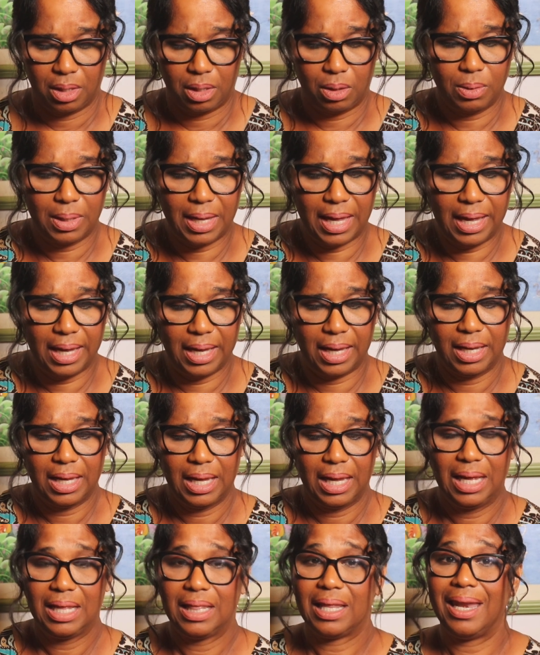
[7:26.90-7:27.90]
Okay,
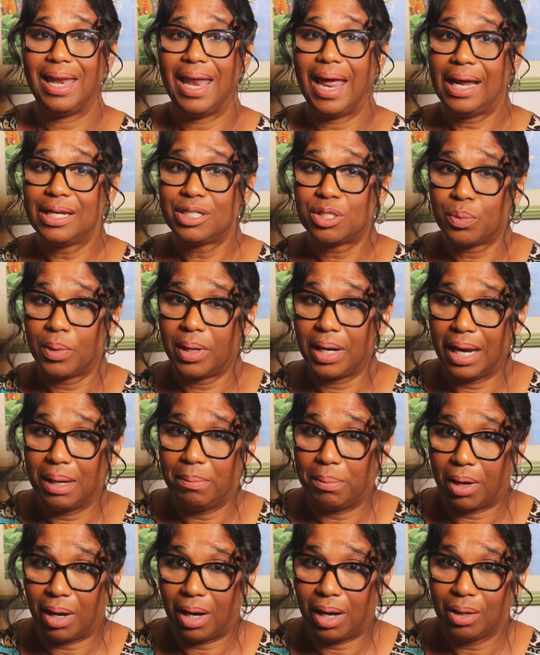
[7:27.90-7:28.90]
the next one
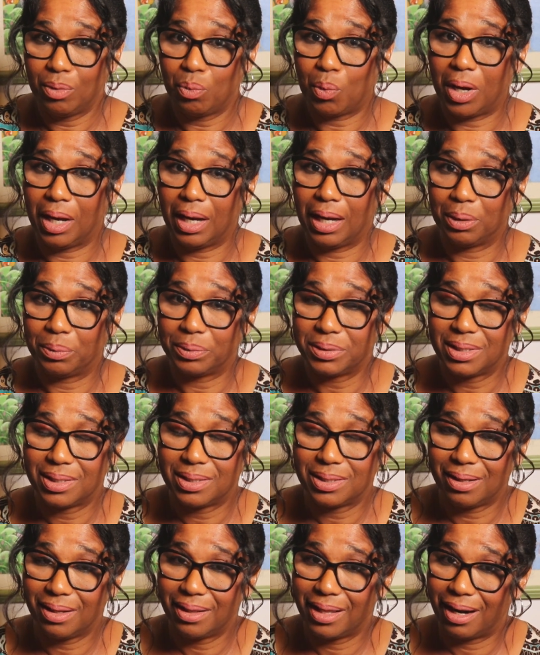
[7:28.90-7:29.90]
I bought while I was
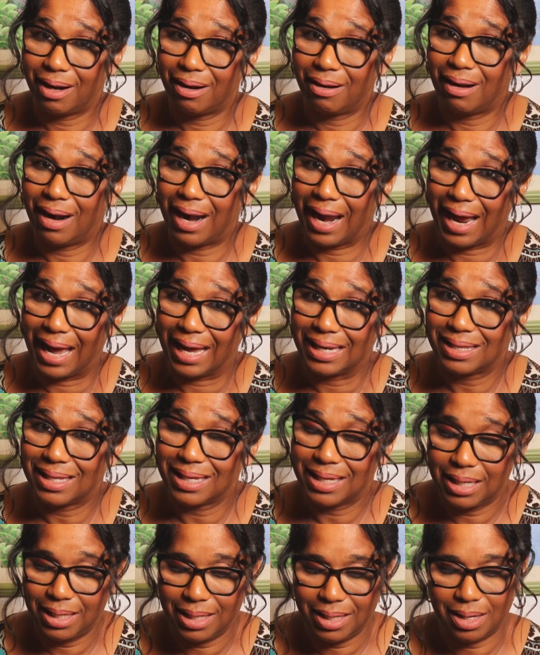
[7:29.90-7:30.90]
still there at
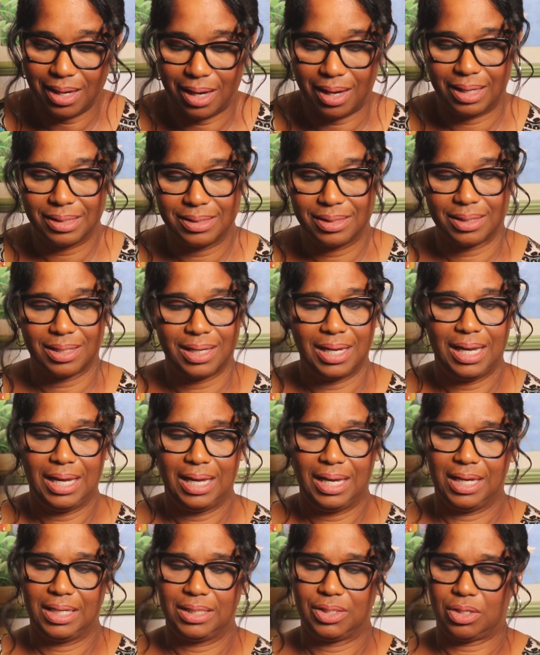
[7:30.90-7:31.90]
the kiosk
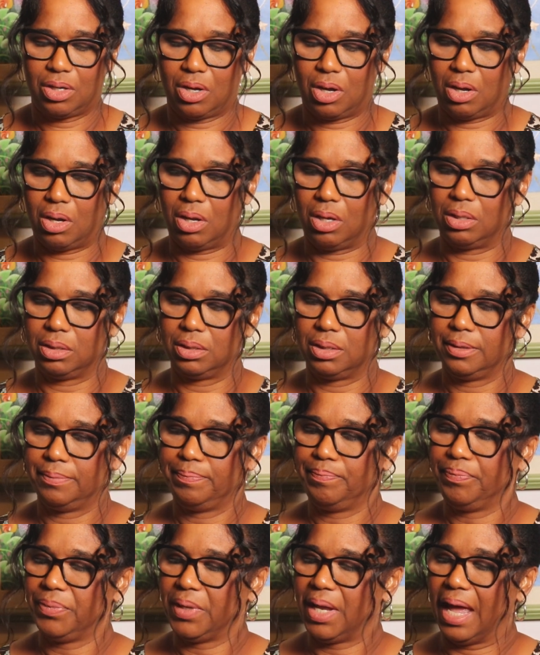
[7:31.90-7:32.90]
is called
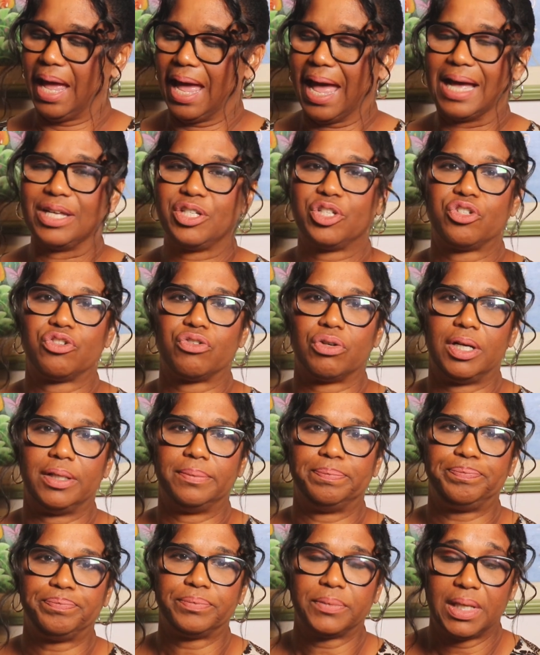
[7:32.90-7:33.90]

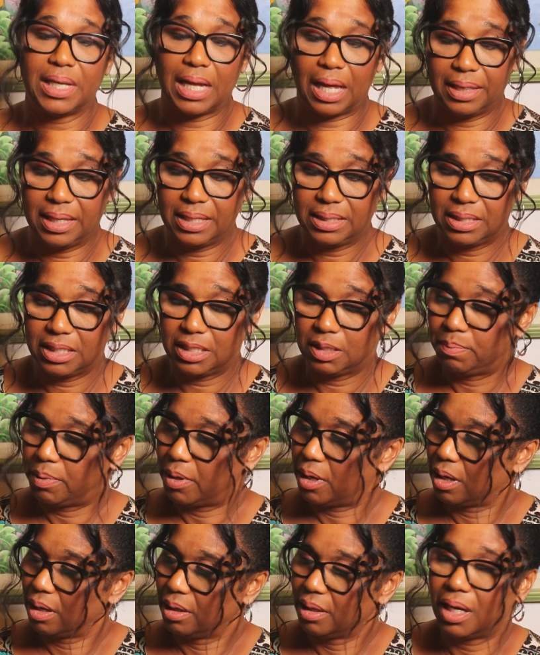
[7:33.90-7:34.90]
Astra. Now this is
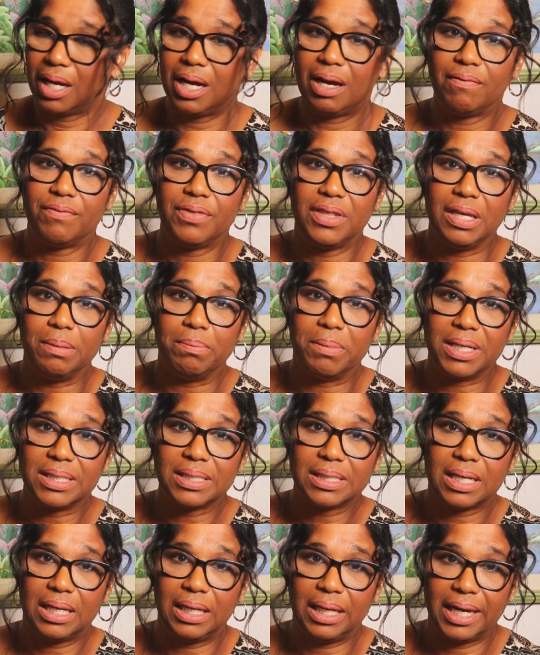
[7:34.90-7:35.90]
part of the
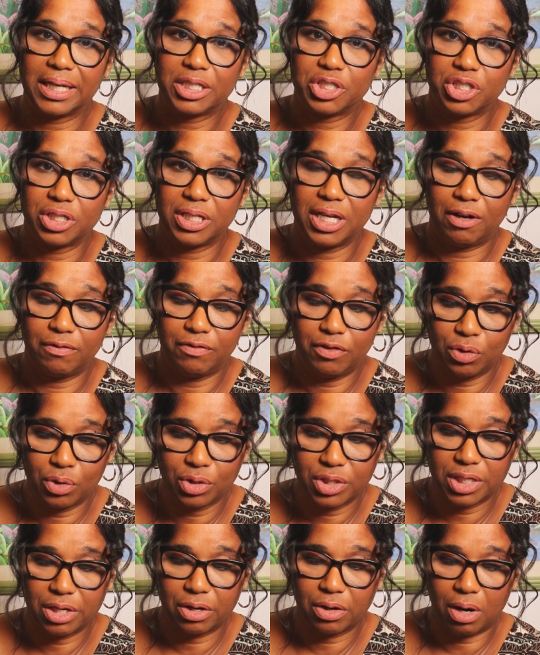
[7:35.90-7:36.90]
Musk collection. Now
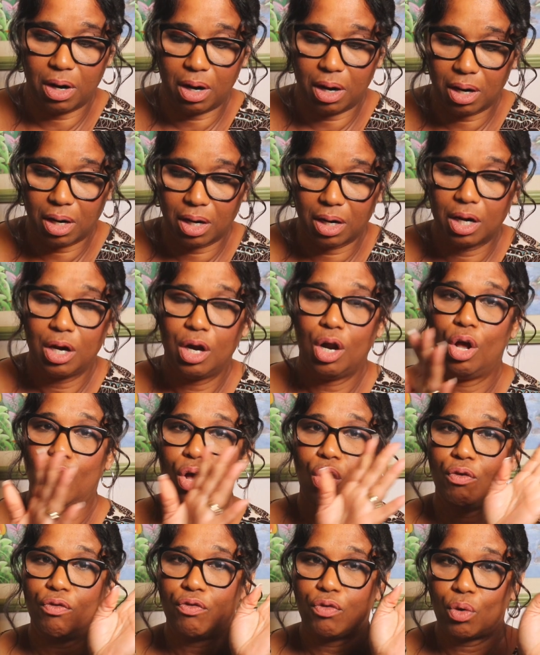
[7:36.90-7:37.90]
folks, there are
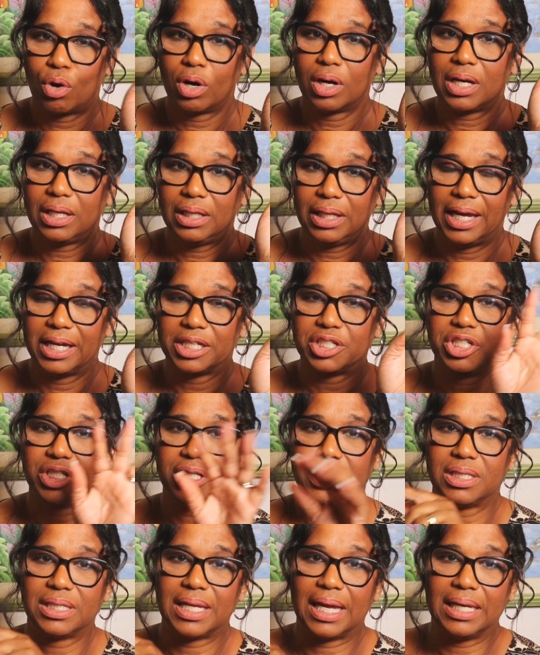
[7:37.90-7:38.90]
4
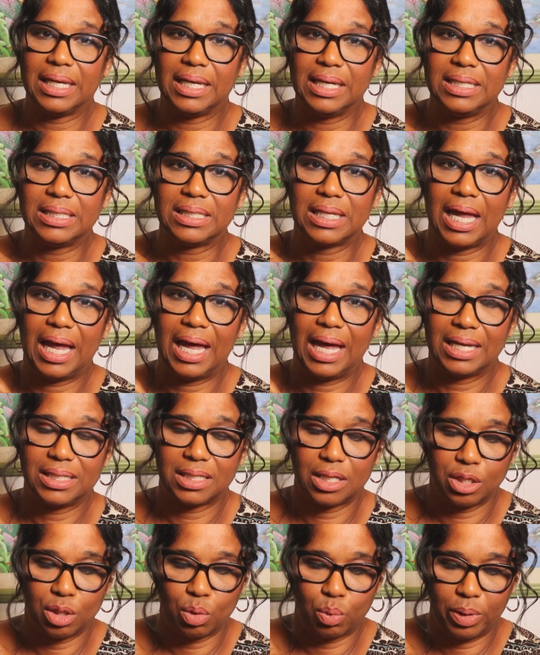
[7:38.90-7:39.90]
collections that Gissah
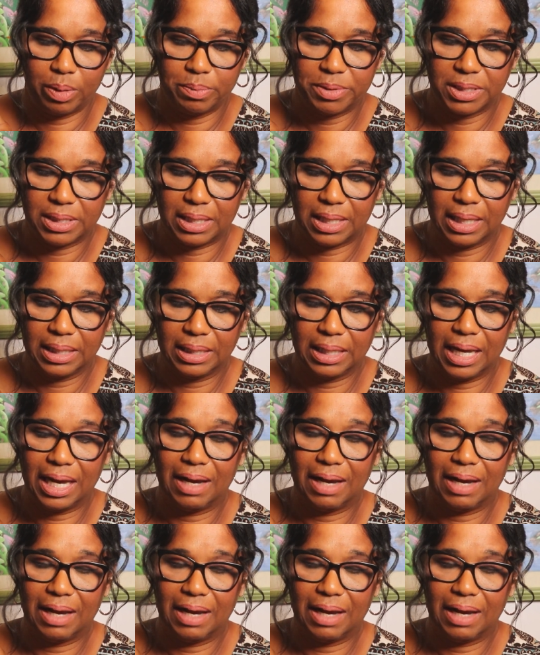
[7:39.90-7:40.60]
has on their website.